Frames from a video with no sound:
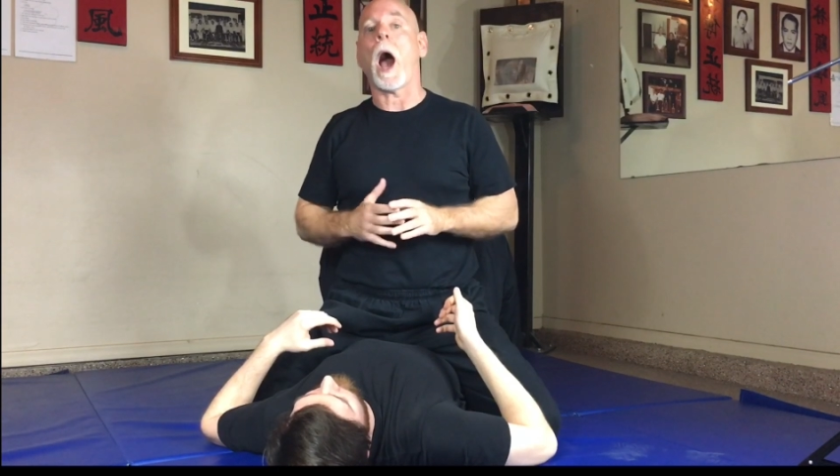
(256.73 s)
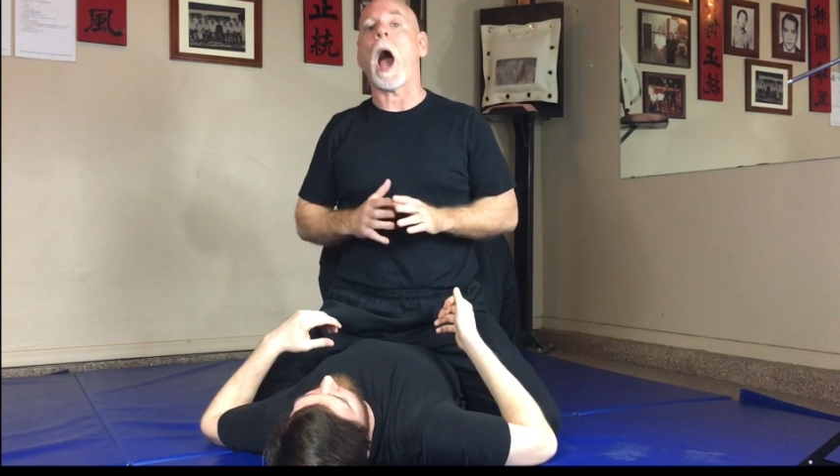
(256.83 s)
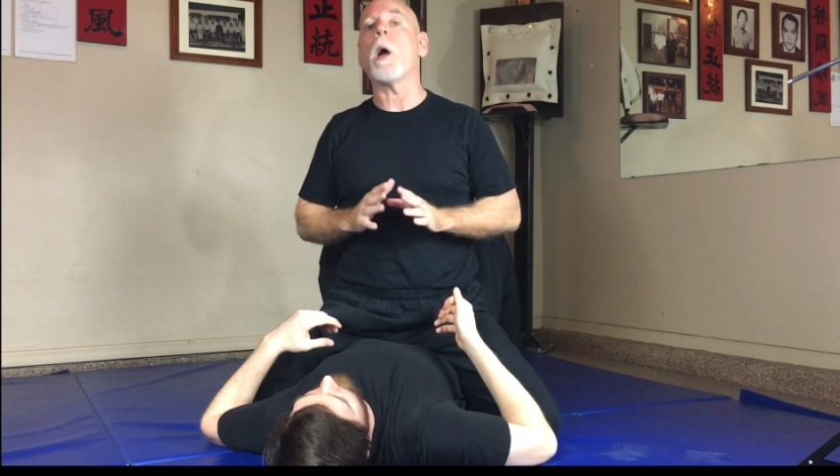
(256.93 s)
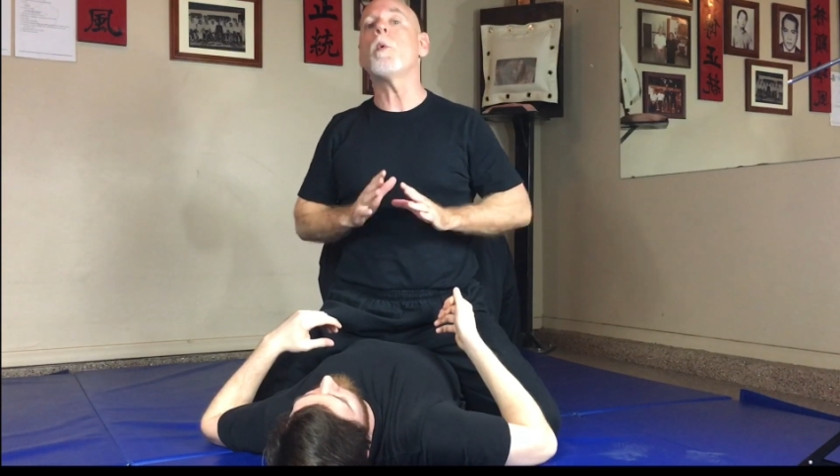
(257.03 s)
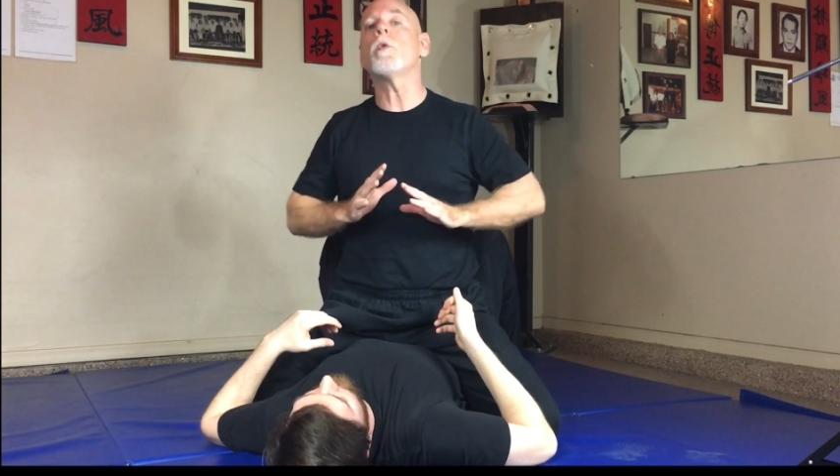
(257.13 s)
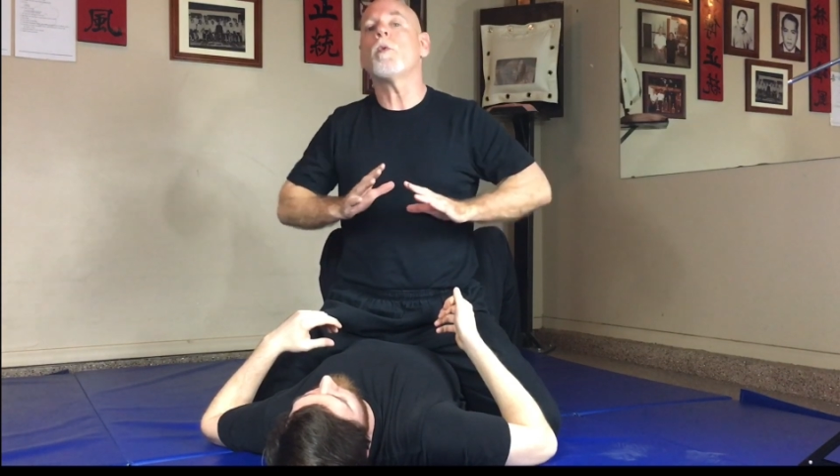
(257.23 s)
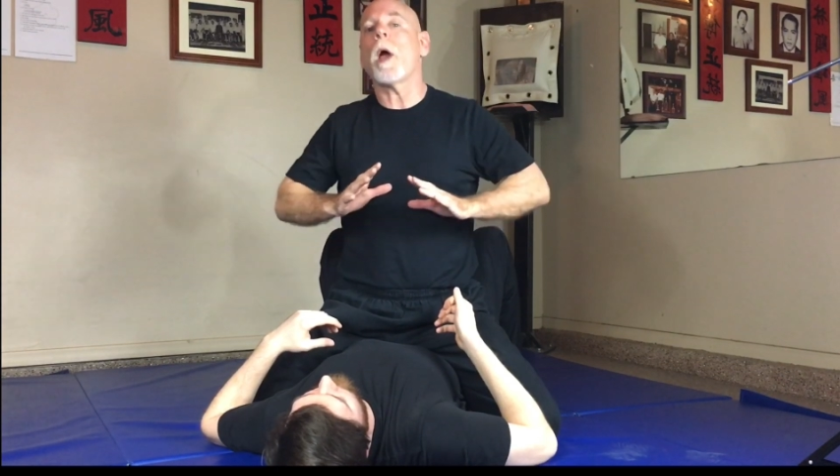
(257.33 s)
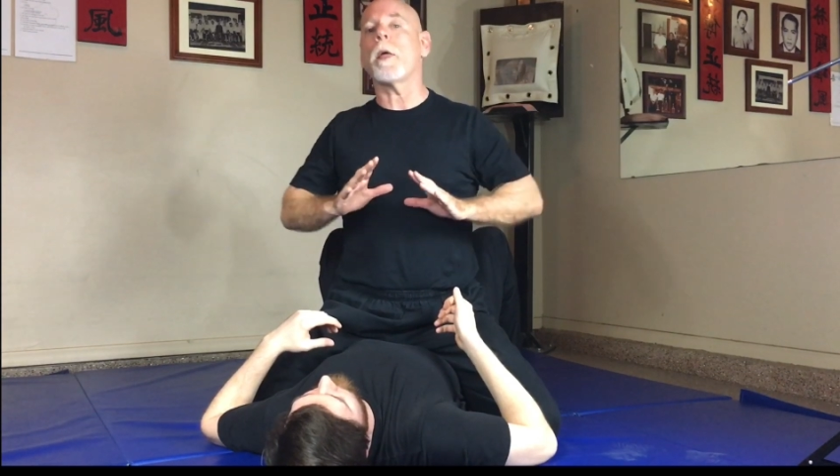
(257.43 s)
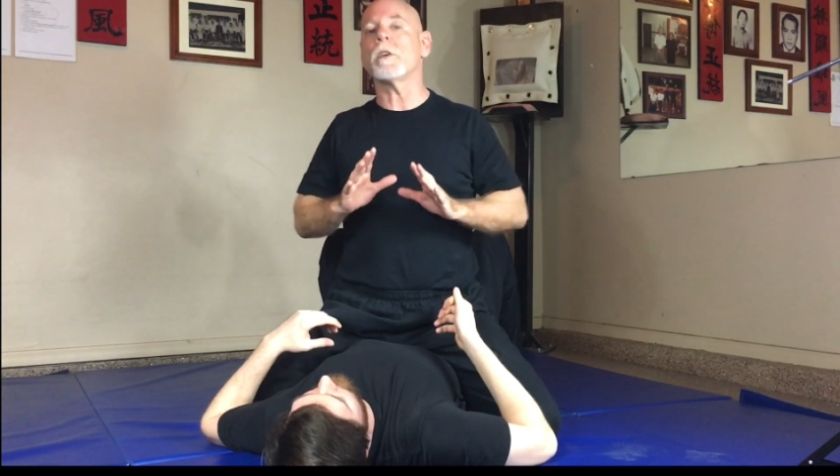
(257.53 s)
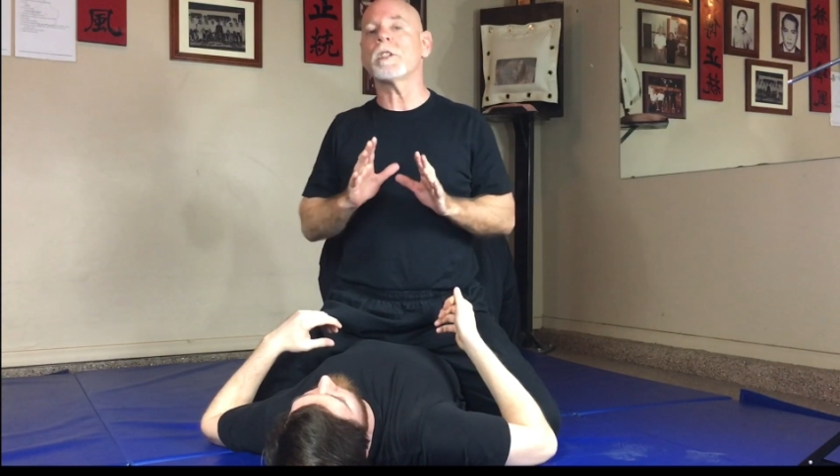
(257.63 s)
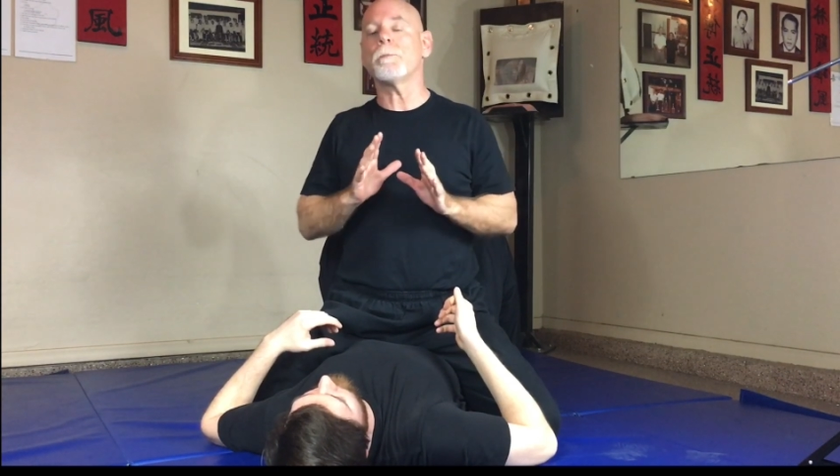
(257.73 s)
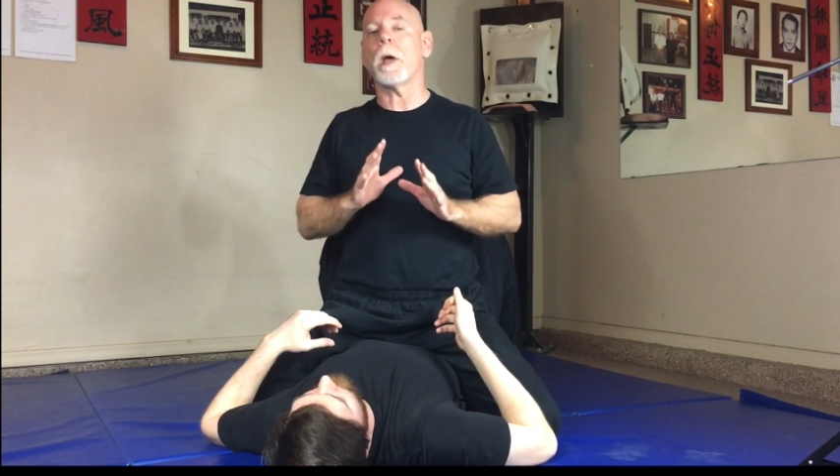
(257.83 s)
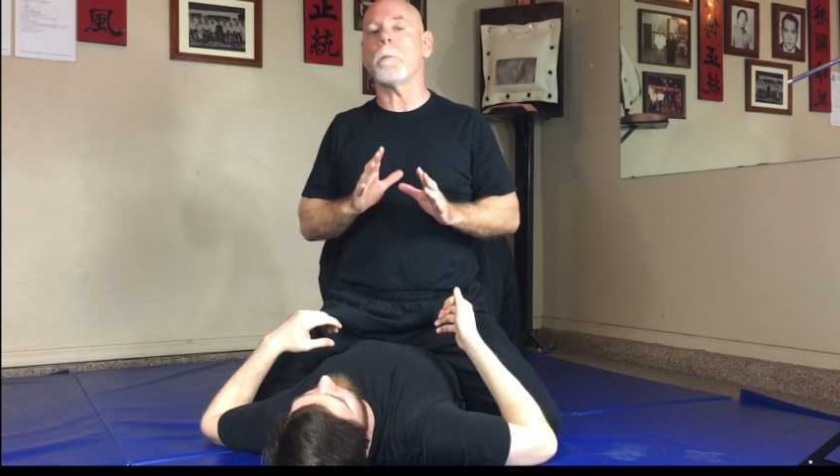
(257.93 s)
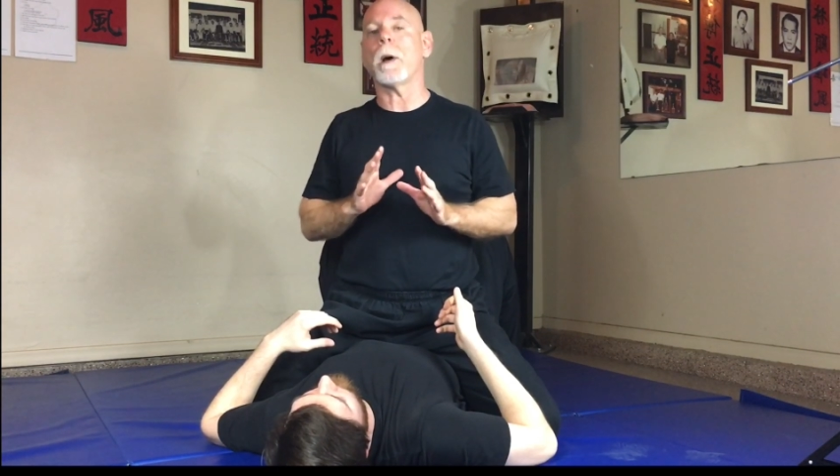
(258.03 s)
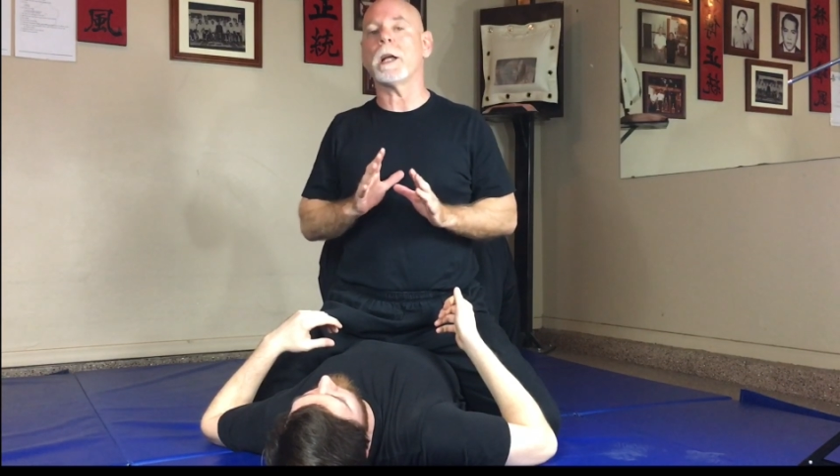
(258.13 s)
I would rather
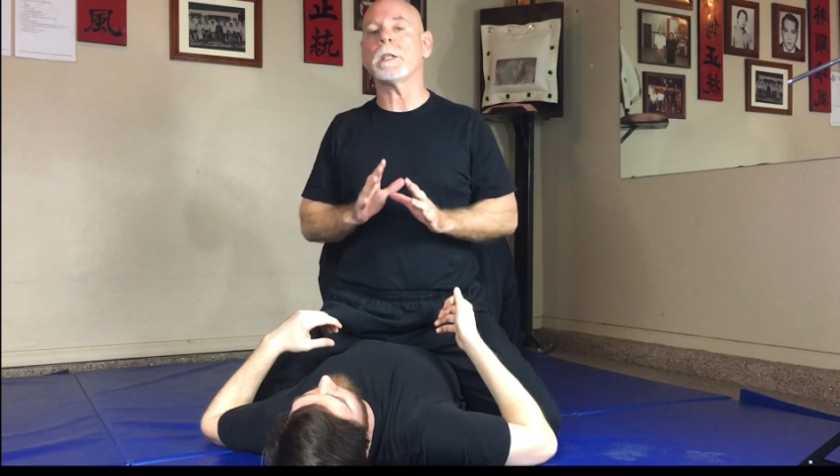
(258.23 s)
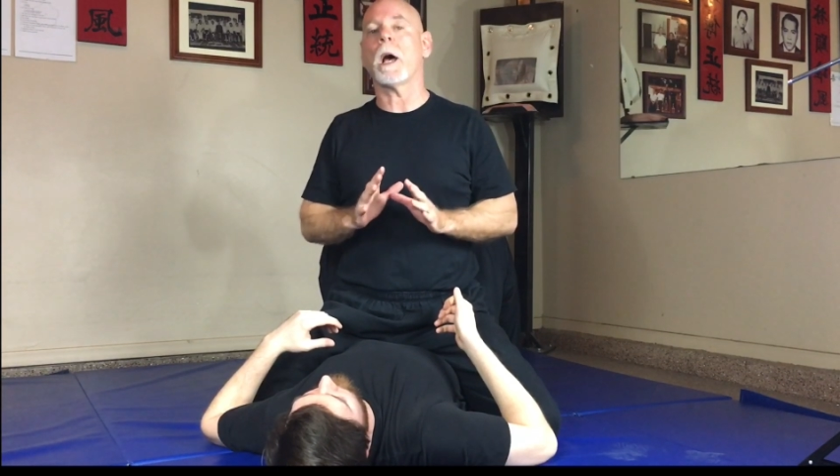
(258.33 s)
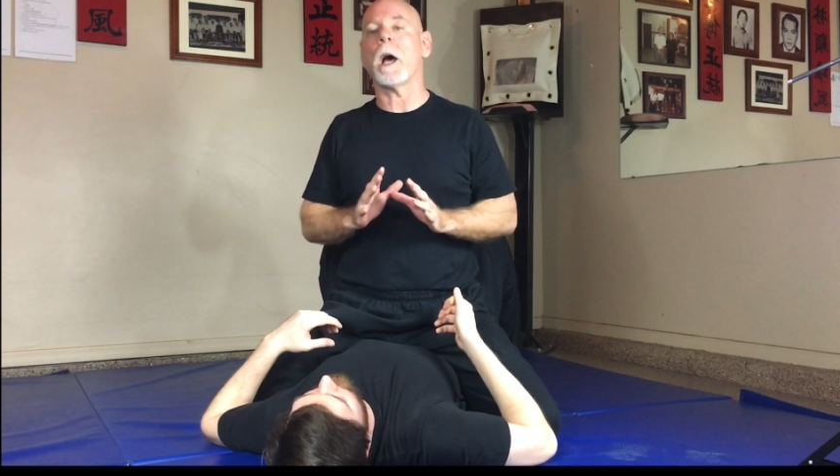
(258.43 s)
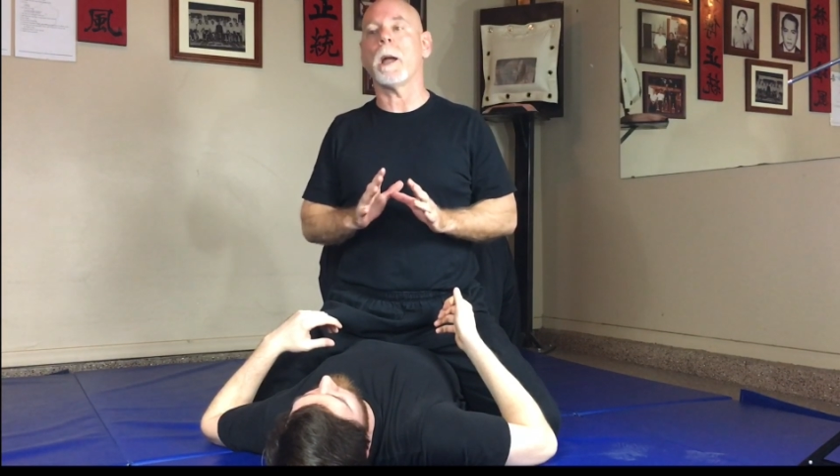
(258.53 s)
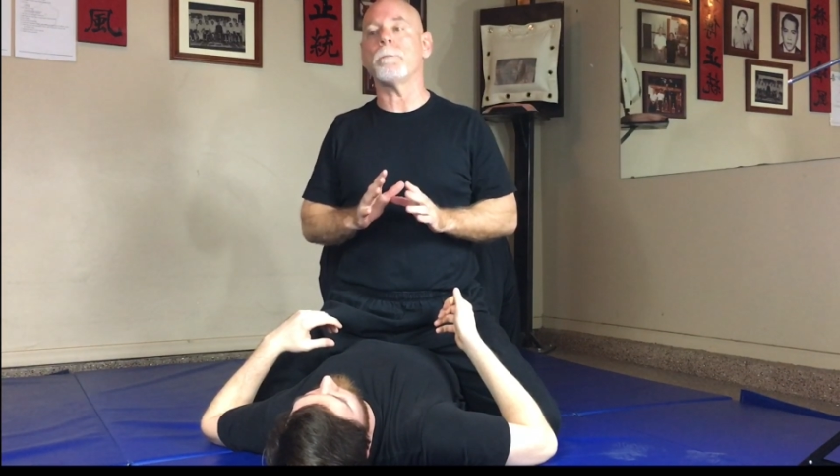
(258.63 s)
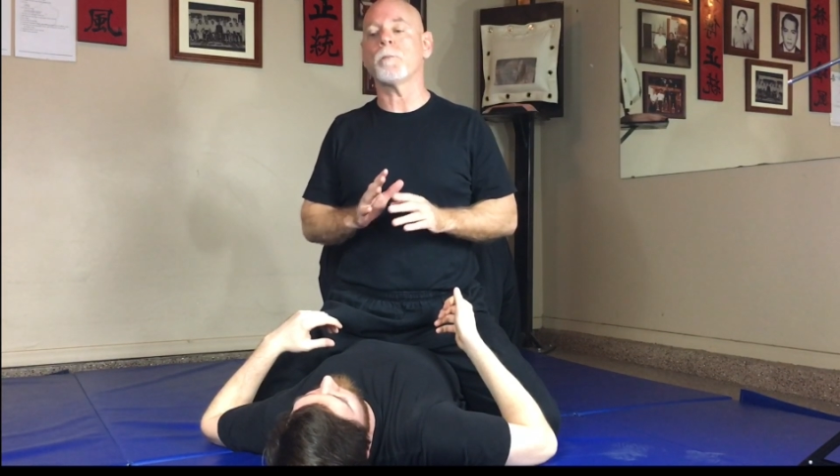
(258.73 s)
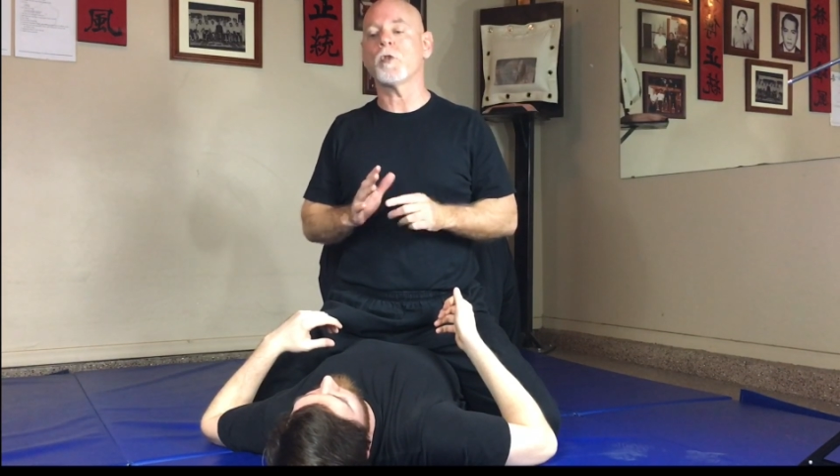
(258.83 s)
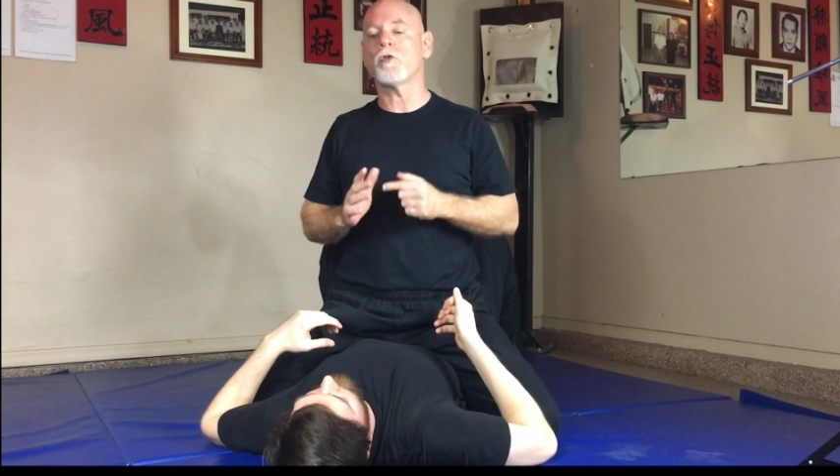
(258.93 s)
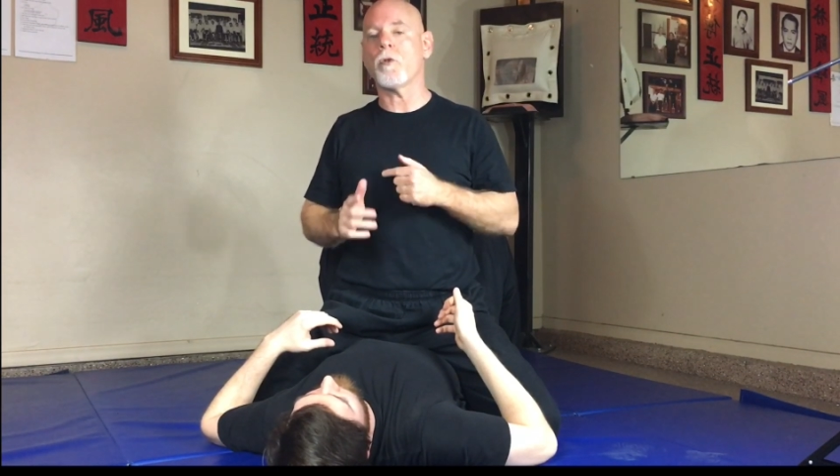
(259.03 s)
spend my time